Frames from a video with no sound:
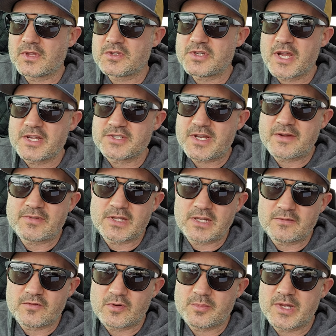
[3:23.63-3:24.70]
changed
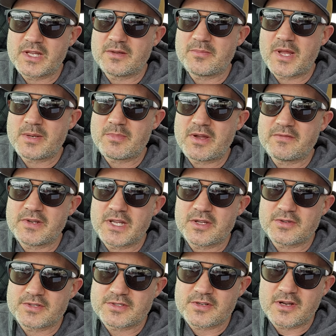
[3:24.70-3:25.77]
everything for me. It made my
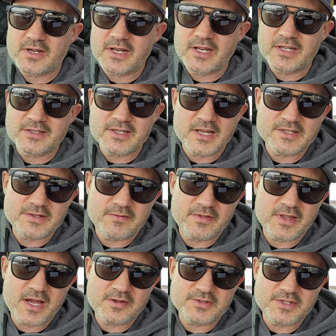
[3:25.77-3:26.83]
videos start getting tens of
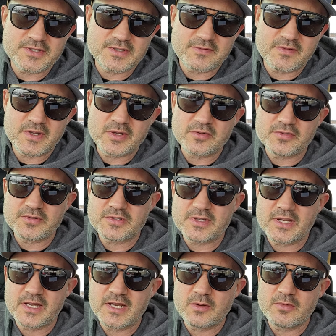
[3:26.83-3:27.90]
thousands of views.
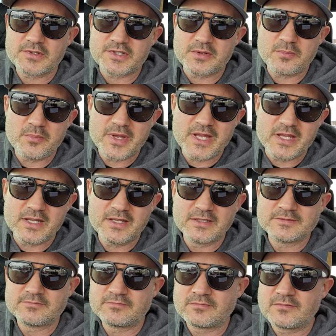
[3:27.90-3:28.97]
And it wasn't me.
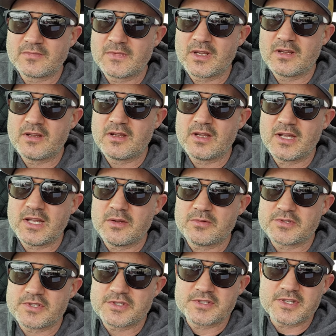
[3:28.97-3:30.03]
It
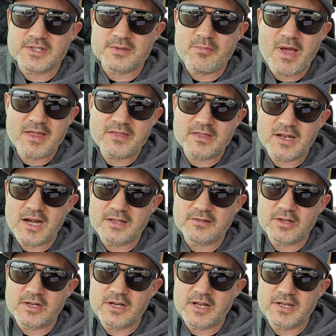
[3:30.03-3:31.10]
was just this method that I
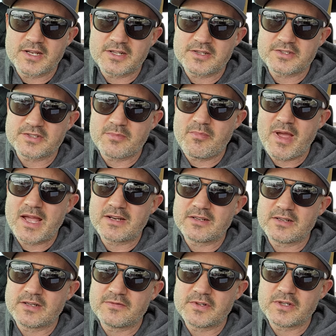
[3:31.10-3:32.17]
learned. And it doesn't
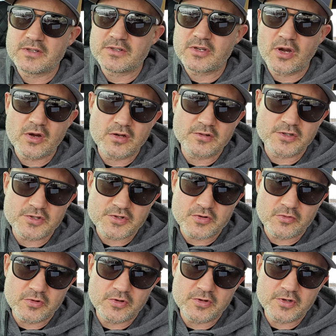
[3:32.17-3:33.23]
matter if you're tall or
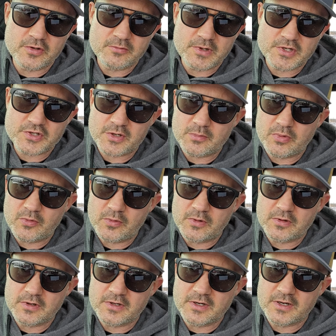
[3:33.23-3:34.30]
short or rich or
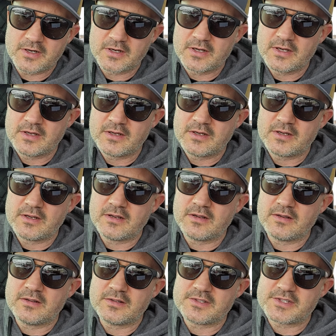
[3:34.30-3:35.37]
poor or
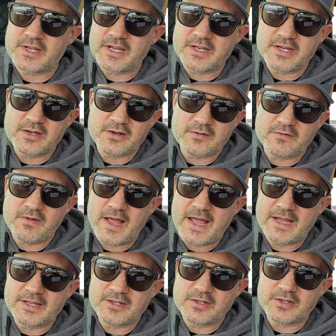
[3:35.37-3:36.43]
skinny or
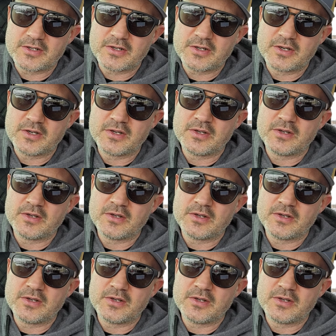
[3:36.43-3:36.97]
fat or